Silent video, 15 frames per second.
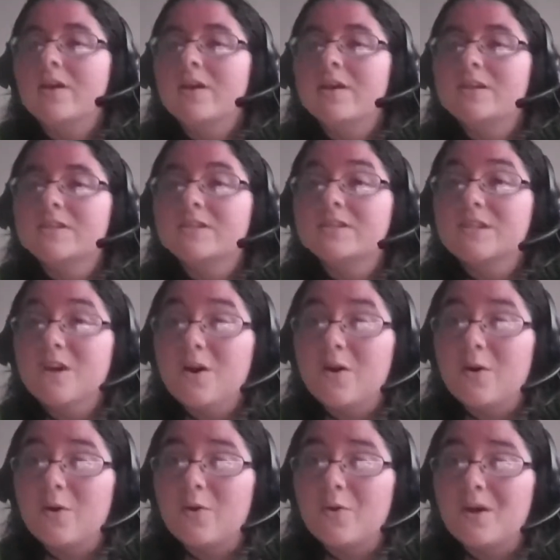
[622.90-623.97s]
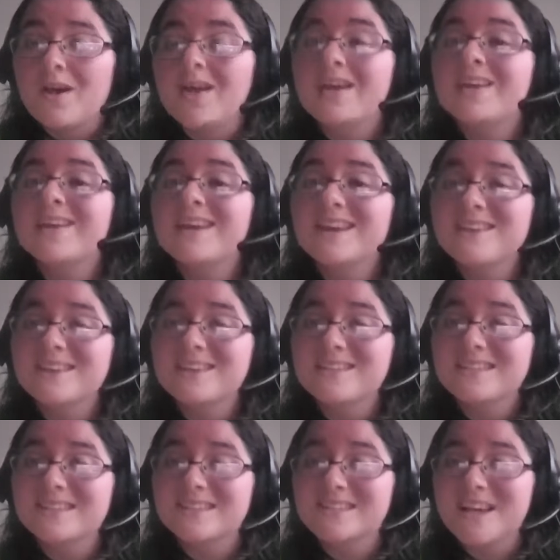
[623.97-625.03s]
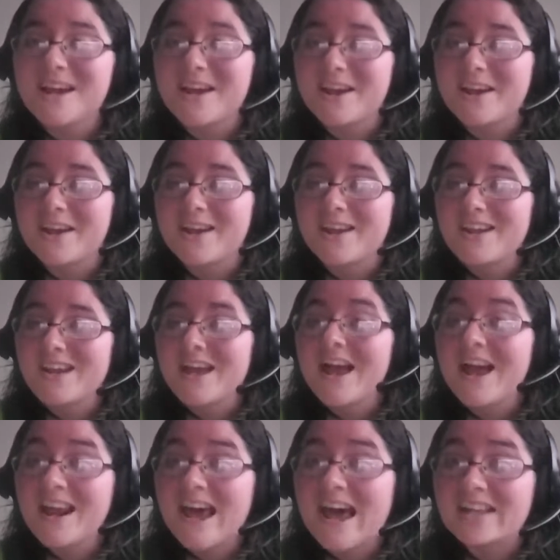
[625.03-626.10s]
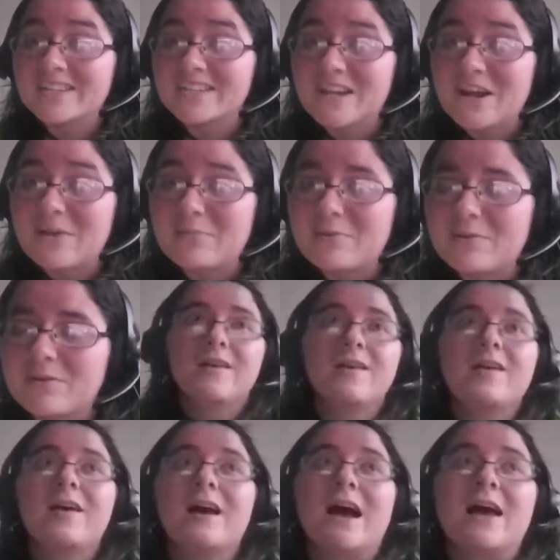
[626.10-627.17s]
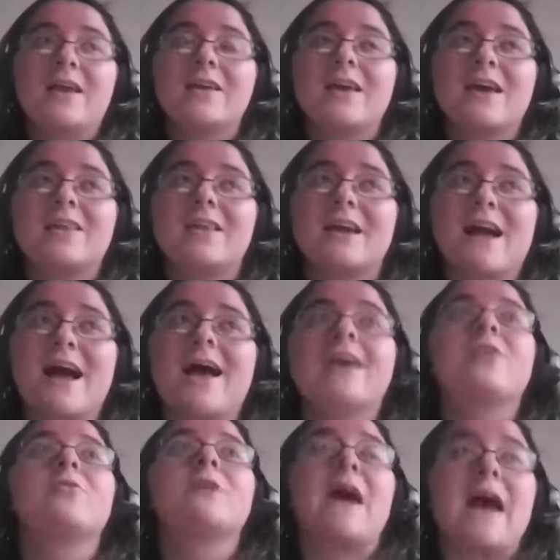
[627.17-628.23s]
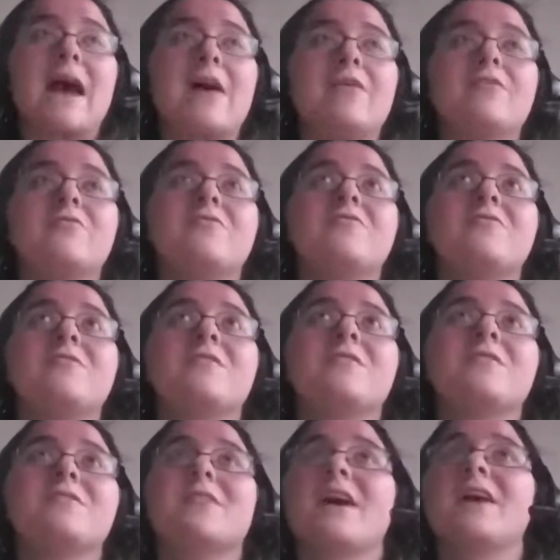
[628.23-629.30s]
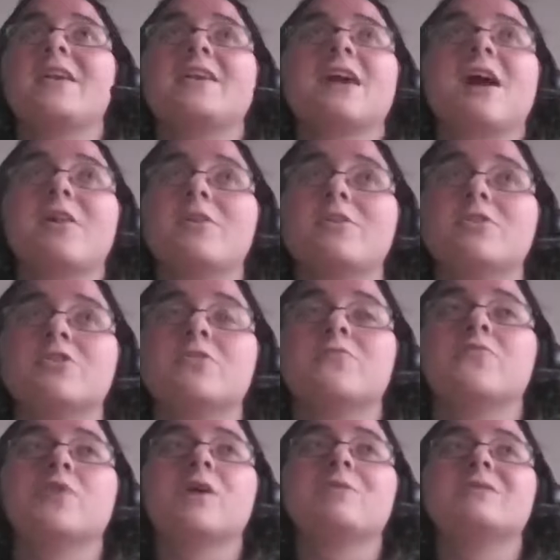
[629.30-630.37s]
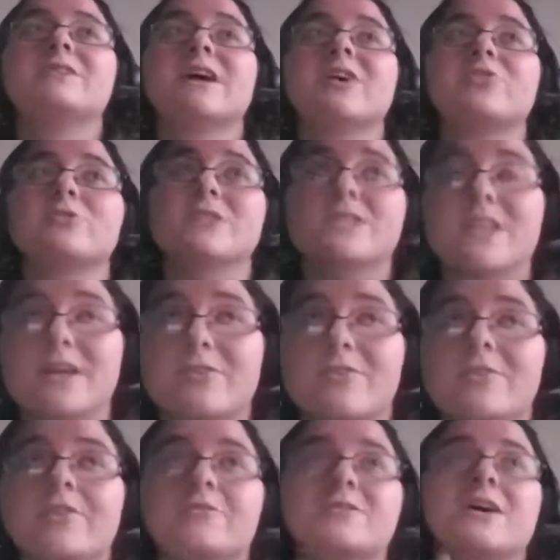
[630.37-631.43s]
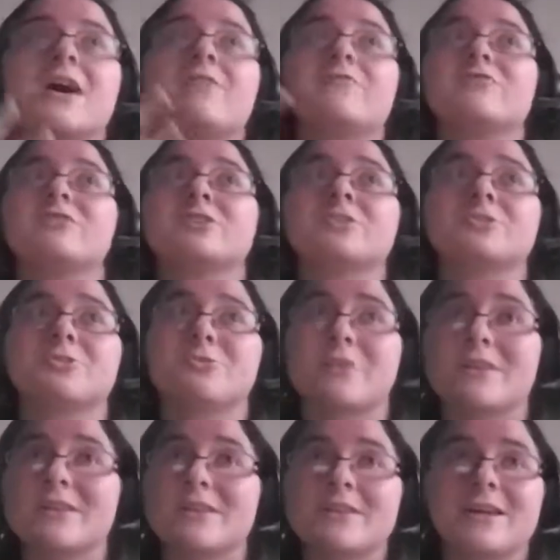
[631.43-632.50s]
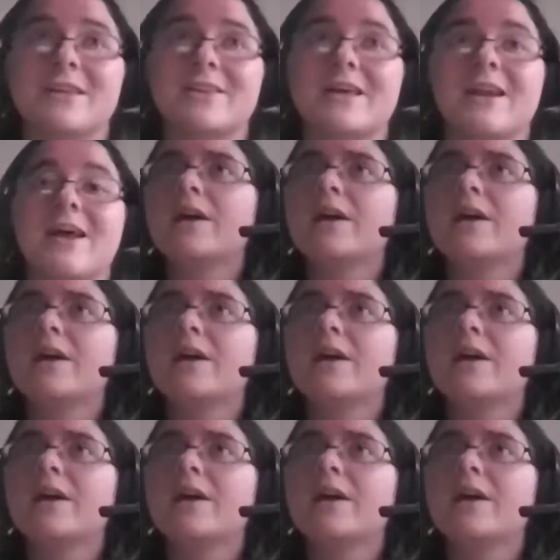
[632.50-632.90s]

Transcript: So, needless to say, it adds up. And again, like, I don't have that knowledge of what was actually said during those conversations or anything like that.